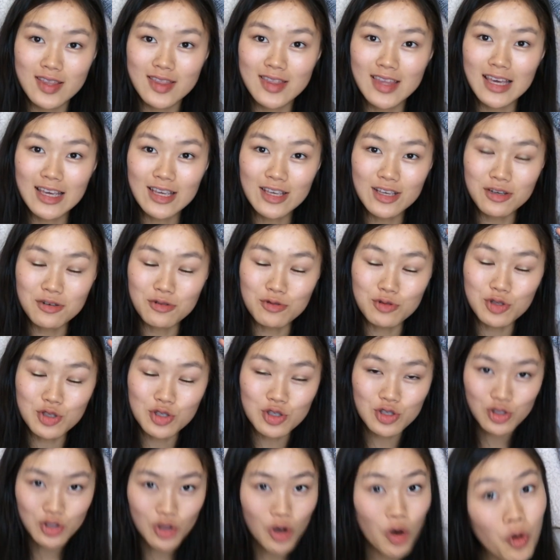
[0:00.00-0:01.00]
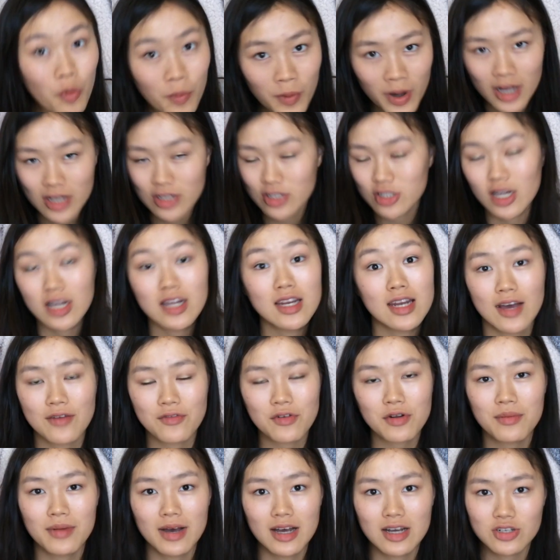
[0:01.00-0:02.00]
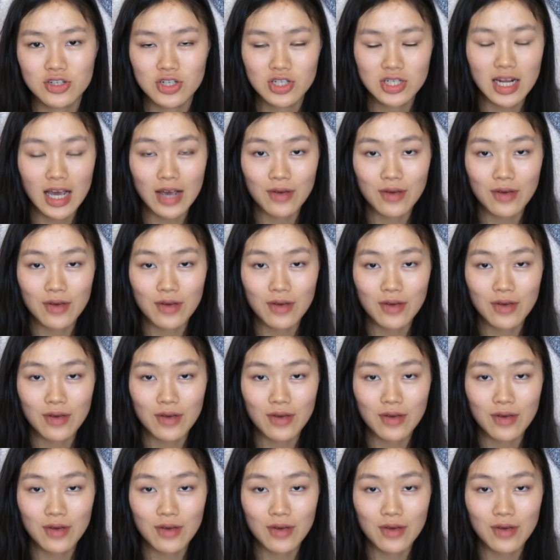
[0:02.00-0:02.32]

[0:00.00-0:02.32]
Thank you so much. I never imagined